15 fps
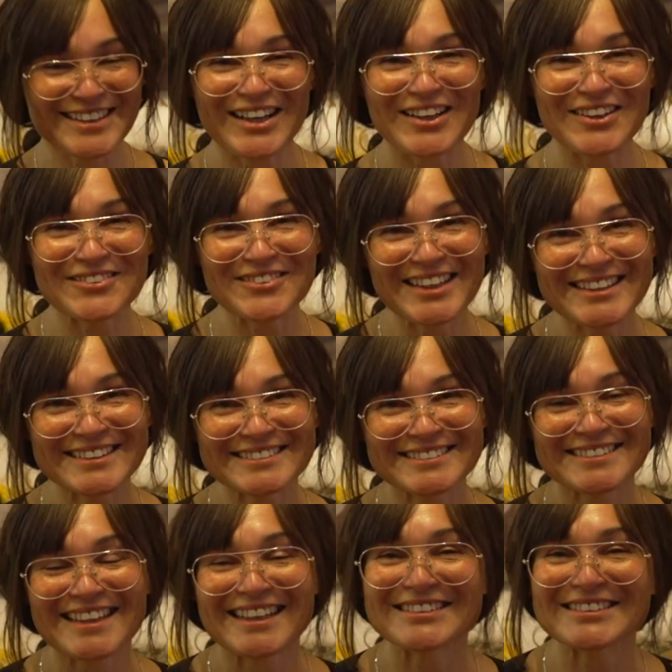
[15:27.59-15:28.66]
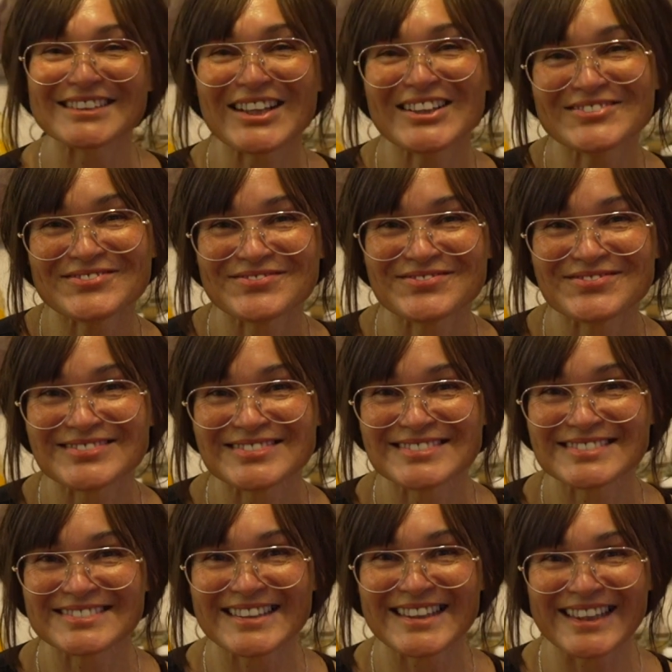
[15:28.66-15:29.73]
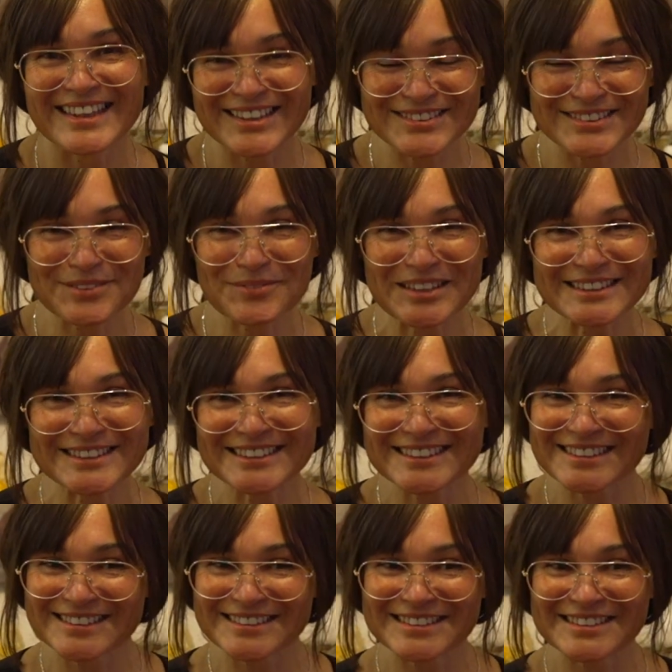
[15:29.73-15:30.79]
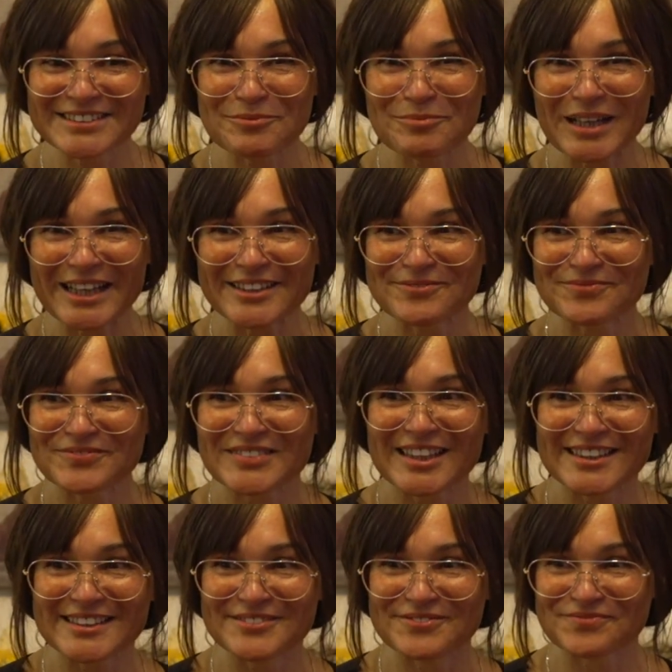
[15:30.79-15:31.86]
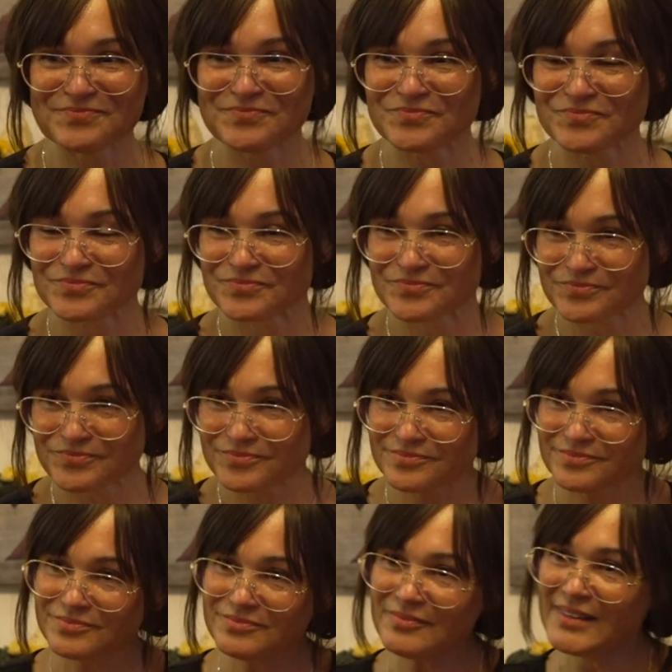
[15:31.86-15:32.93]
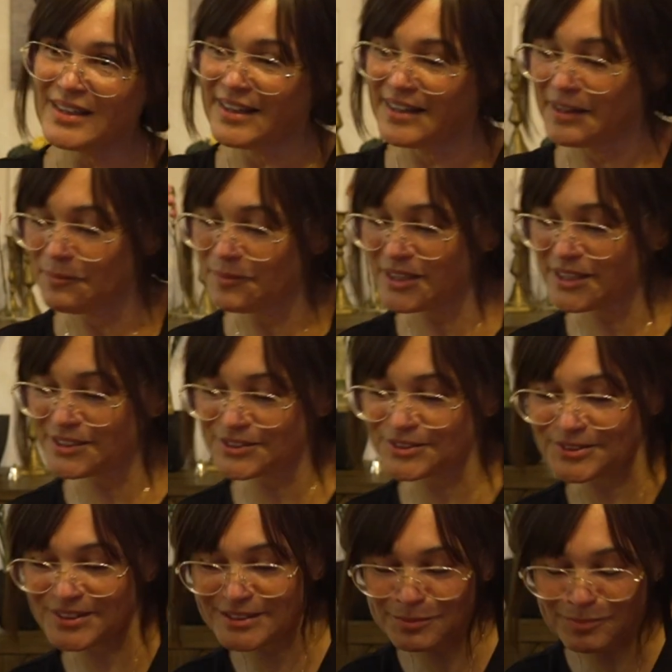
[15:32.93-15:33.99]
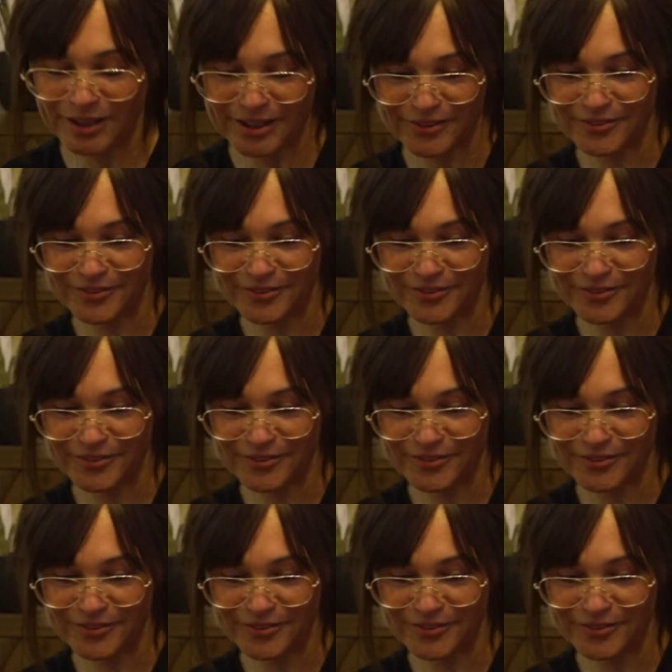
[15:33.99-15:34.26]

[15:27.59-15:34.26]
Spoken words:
All right, that's all. Thank you so much. Bye. Cut. I'm going to do this part